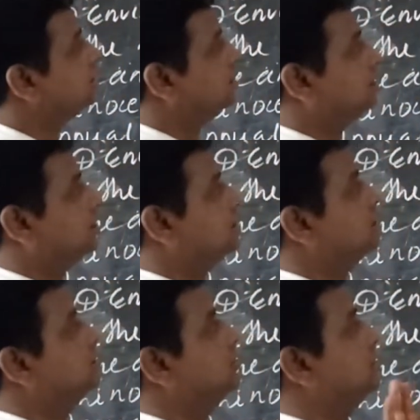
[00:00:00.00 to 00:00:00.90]
cities.
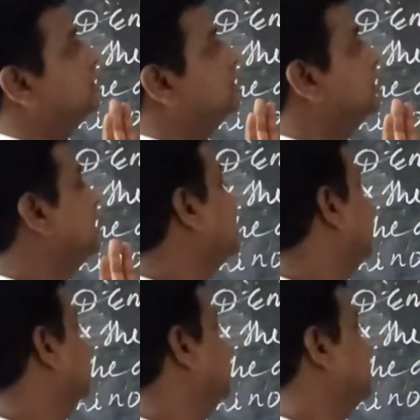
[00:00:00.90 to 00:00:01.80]
Okay, in the
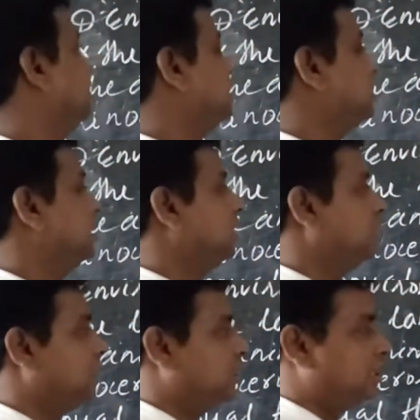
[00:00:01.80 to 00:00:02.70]
earliest cities.
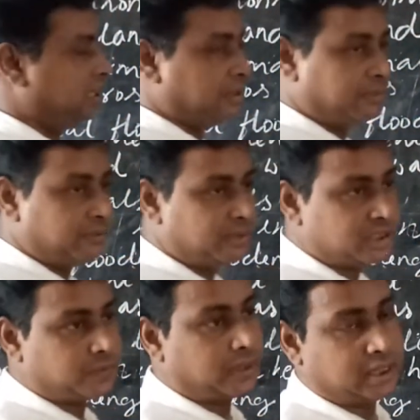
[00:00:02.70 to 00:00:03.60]
In
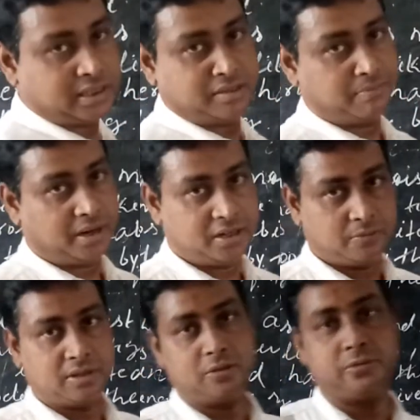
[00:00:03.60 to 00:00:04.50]
previous part, in
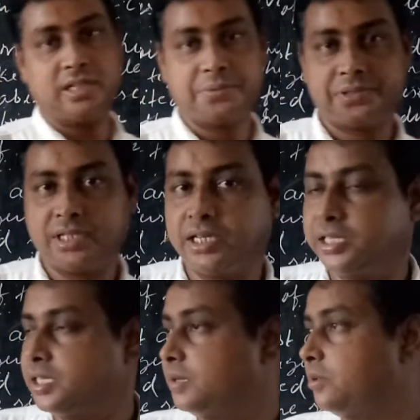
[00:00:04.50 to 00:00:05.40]
part 1, we have
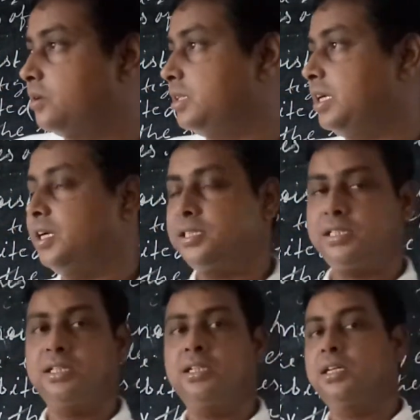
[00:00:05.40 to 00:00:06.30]
studied about
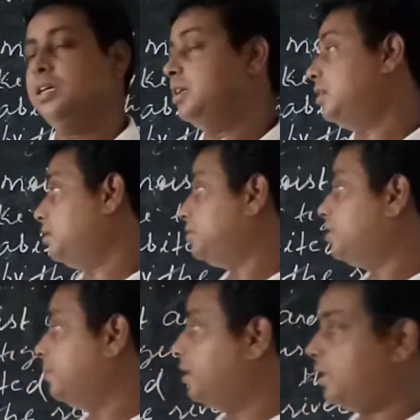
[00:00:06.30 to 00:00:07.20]
that
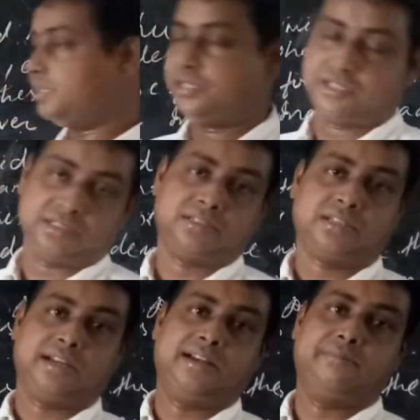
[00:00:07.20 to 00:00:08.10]

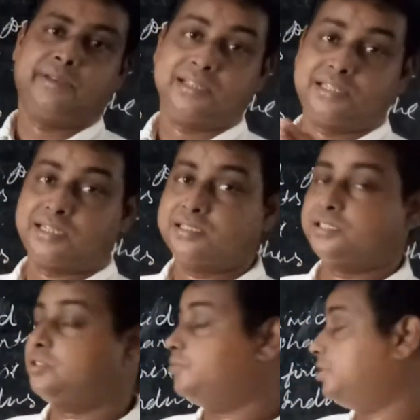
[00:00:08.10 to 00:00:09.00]
civilization and major
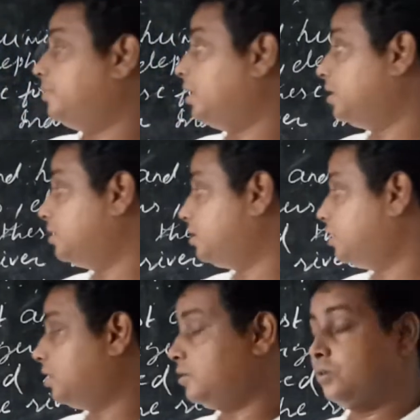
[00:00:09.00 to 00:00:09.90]
centers of
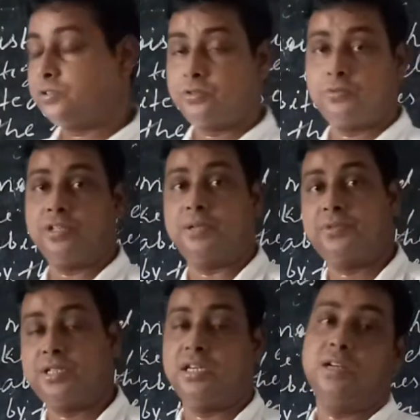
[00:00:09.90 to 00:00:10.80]
civilization, and also we
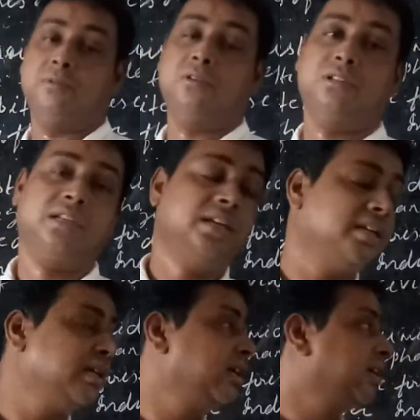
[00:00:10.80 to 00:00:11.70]
have studied about
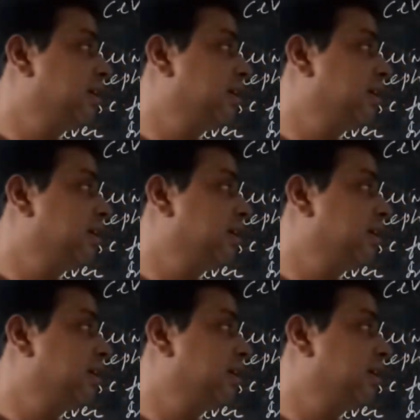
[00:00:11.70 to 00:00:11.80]
the